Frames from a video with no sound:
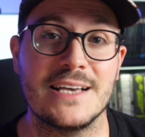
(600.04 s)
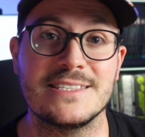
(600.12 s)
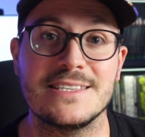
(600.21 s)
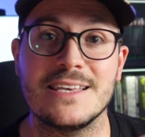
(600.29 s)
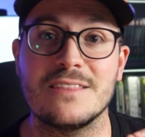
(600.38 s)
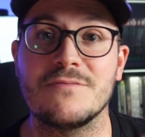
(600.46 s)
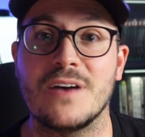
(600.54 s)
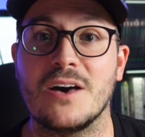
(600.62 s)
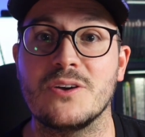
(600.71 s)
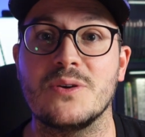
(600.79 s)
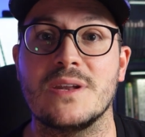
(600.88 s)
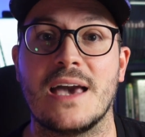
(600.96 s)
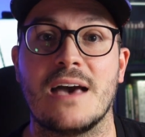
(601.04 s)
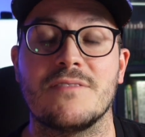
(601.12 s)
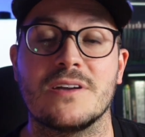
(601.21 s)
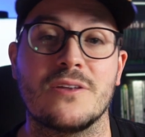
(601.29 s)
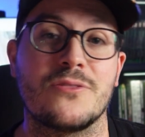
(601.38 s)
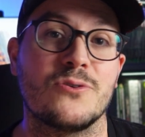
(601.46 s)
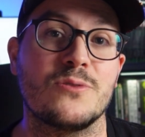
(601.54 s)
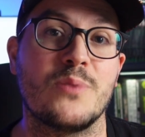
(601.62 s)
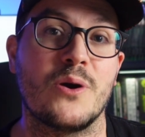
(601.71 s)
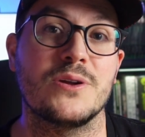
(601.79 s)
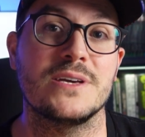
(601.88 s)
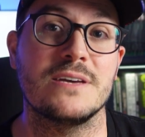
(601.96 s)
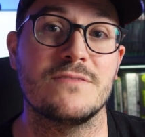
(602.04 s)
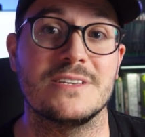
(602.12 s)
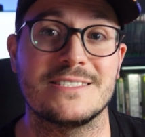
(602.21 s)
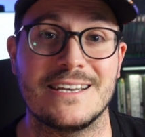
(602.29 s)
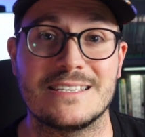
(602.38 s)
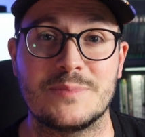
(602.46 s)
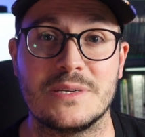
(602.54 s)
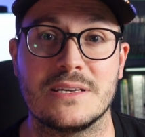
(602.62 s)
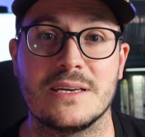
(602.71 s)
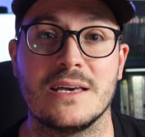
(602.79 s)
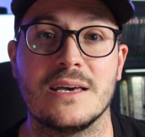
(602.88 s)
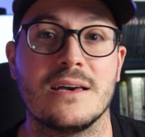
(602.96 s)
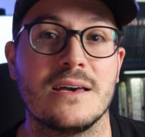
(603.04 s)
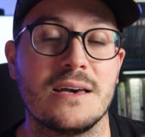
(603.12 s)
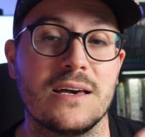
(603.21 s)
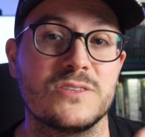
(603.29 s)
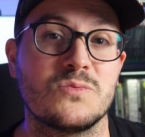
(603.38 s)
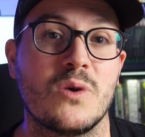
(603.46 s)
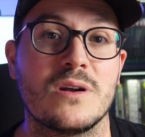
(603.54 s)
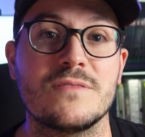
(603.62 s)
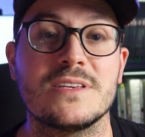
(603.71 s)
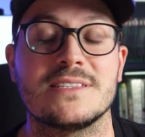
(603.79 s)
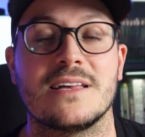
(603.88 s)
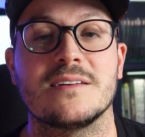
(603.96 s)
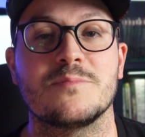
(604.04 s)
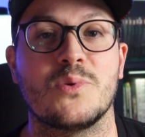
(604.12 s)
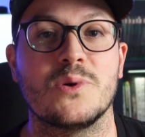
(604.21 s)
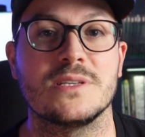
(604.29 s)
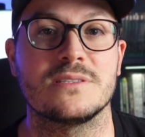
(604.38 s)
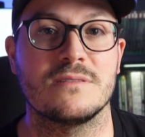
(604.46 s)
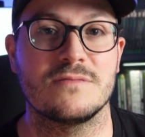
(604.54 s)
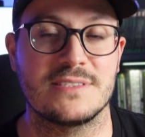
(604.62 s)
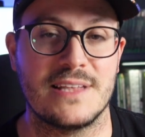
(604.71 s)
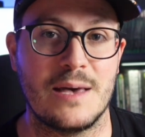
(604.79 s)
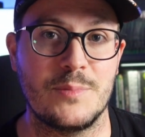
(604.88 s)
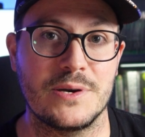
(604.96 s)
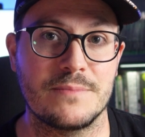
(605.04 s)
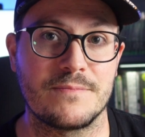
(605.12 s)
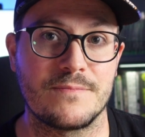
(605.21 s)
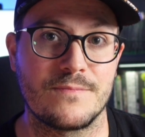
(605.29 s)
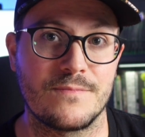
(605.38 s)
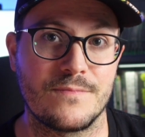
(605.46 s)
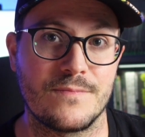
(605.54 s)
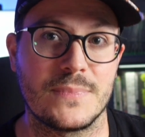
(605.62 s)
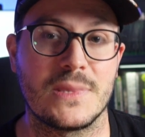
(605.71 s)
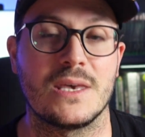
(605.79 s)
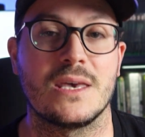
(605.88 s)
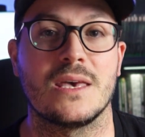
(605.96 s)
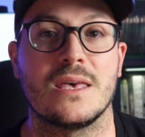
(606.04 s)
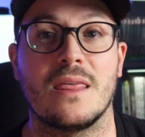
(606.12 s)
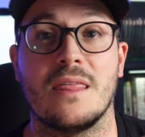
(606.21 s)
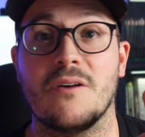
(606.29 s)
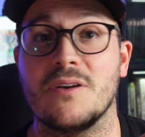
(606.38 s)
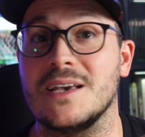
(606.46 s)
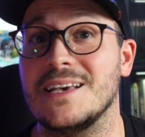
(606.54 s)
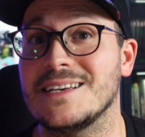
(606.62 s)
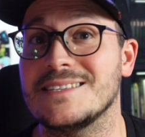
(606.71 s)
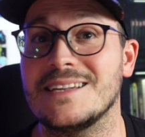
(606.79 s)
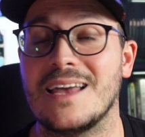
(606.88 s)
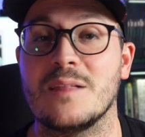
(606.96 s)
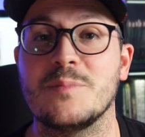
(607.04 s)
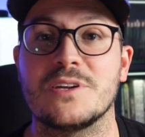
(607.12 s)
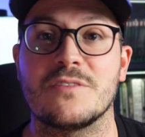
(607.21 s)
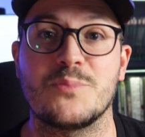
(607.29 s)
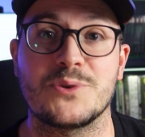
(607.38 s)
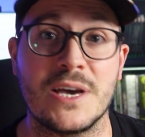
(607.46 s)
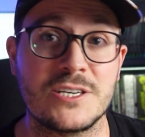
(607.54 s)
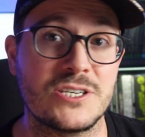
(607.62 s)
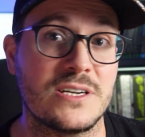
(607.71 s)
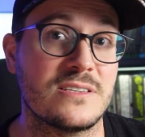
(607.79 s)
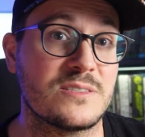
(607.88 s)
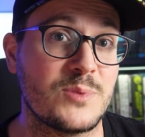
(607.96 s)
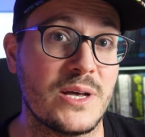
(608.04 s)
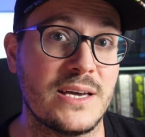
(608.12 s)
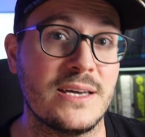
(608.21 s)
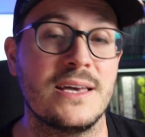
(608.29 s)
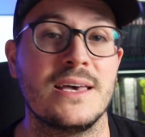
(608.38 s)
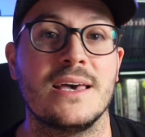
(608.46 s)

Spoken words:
see the value in having a third party give an assessment. It's one of the selling points of slabbing. There is an element of protection and display,